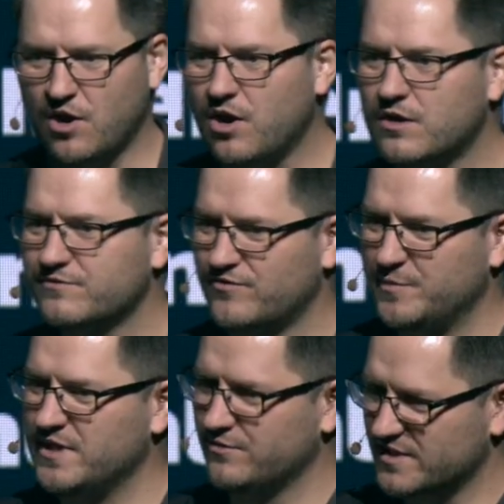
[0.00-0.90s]
hard for
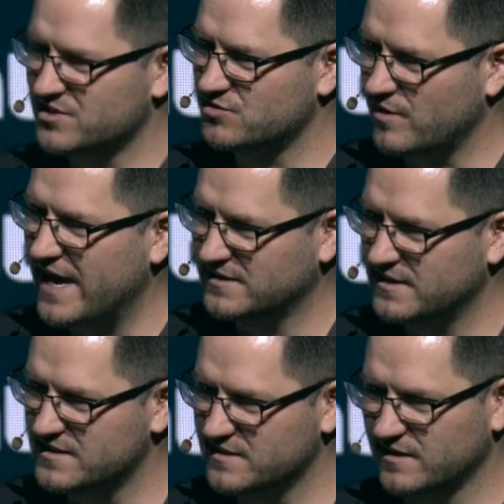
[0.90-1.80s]
me to extract
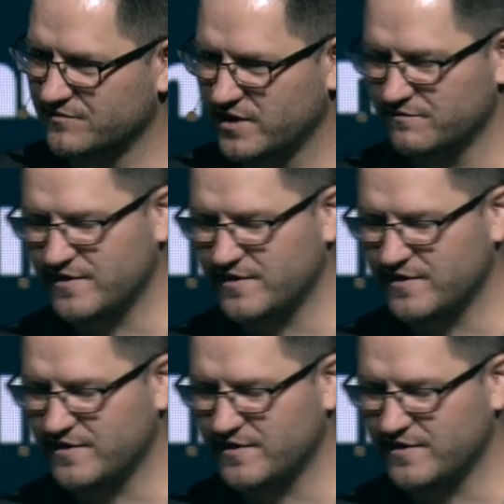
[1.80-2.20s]
any significant